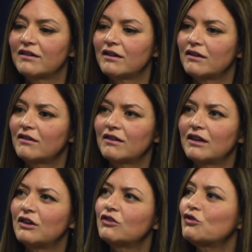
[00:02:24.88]

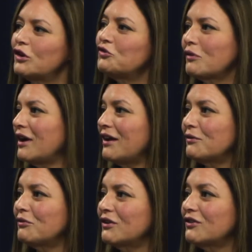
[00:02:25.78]
in a strange way,
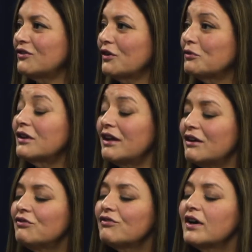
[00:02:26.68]
it was a
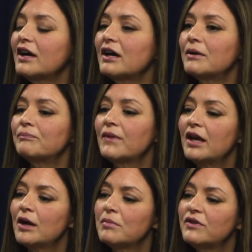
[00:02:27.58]
relief.
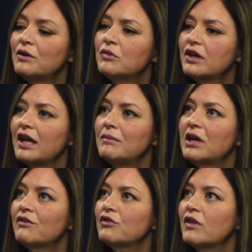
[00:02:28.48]
But then what came
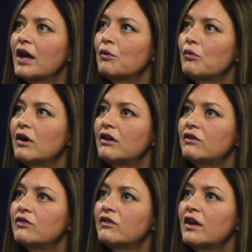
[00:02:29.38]
after that
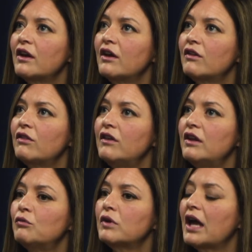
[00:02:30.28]
was
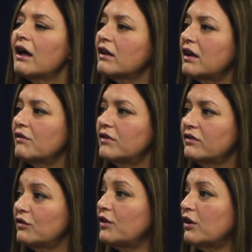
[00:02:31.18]
the reality of the
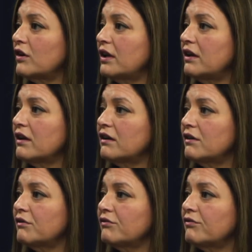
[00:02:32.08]
severity
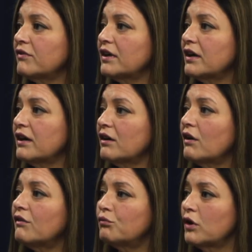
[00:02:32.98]
of
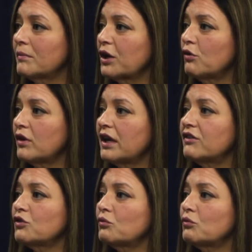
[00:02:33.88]
where my colon cancer